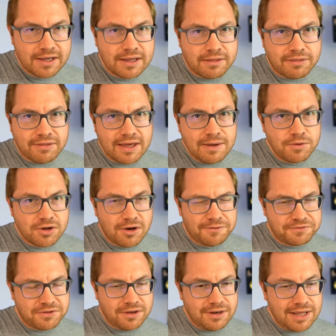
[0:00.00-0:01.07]
they would
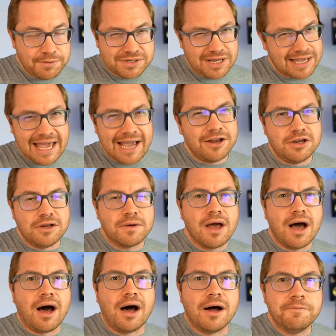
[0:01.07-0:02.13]
often, it was like getting a new
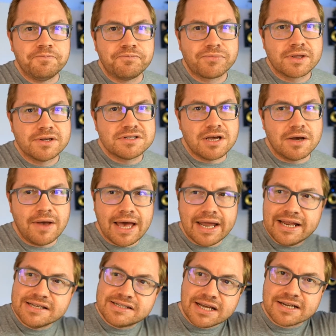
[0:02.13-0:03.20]
car. So
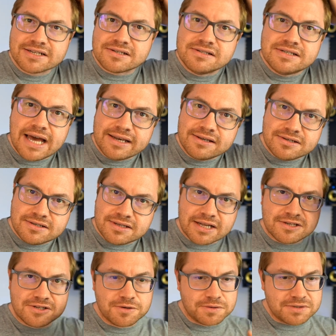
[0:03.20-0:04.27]
any dinks and dents,
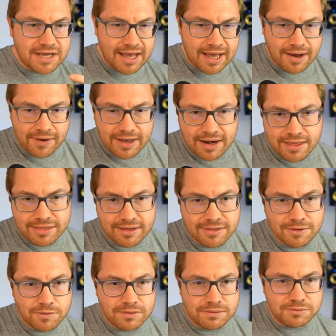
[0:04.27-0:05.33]
they'd sort it out. Anything
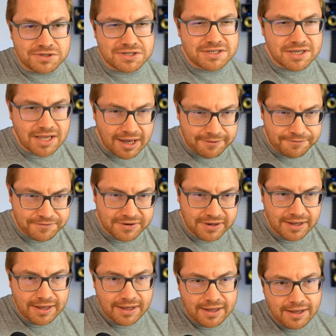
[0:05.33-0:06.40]
that was scuffed,
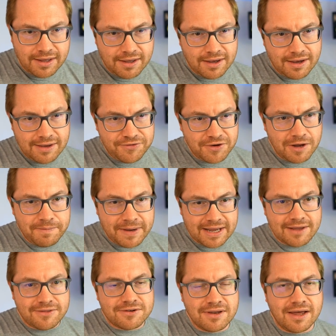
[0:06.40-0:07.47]
if you go
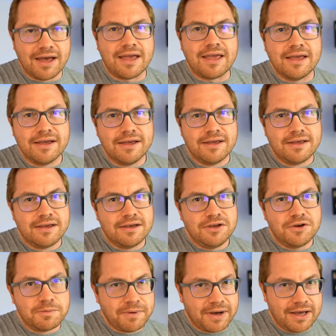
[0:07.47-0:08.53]
back in the day,
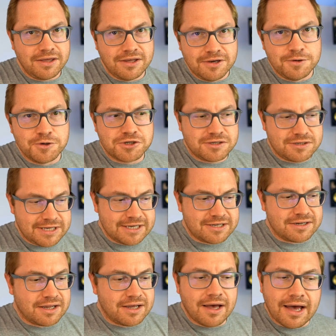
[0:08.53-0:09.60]
you could buy a used
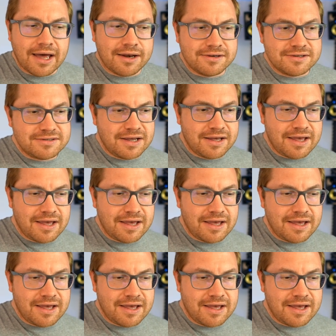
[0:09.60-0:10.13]
Tesla and